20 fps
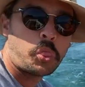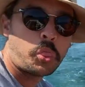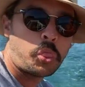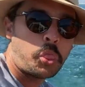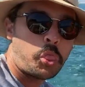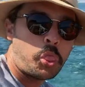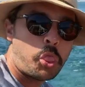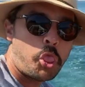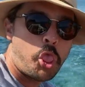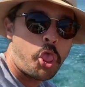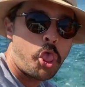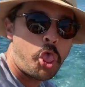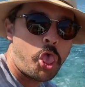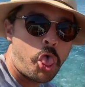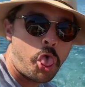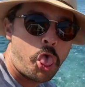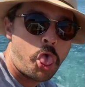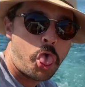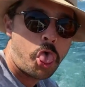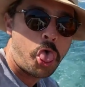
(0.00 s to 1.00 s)
So the
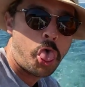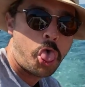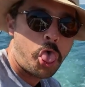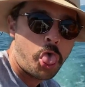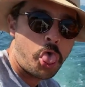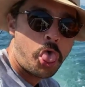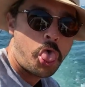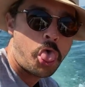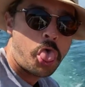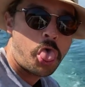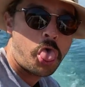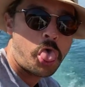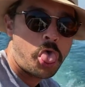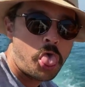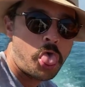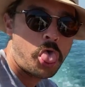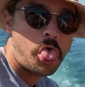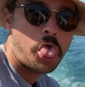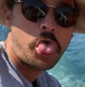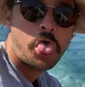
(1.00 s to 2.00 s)
outboard's fixed.
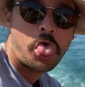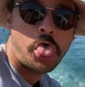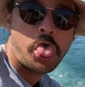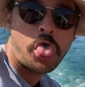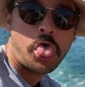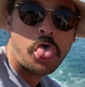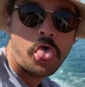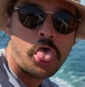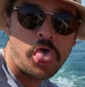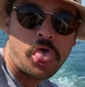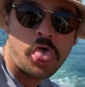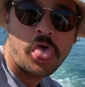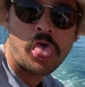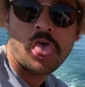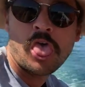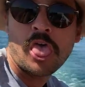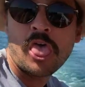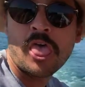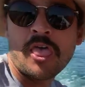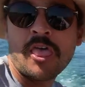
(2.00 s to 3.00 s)
There was no
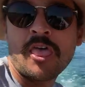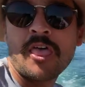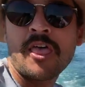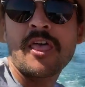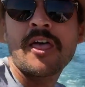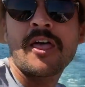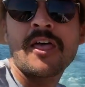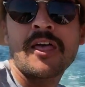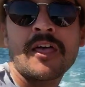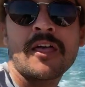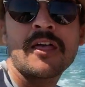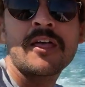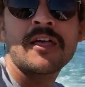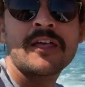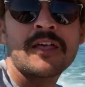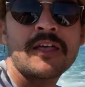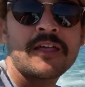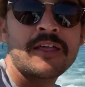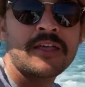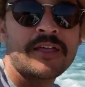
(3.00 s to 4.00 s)
carb cleaner on the
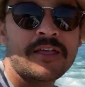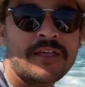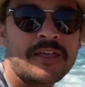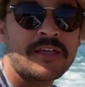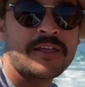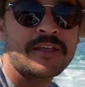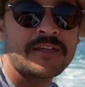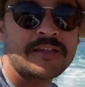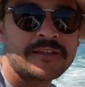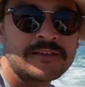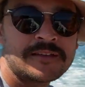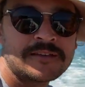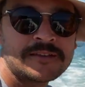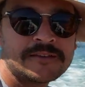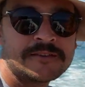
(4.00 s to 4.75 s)
island that we could buy.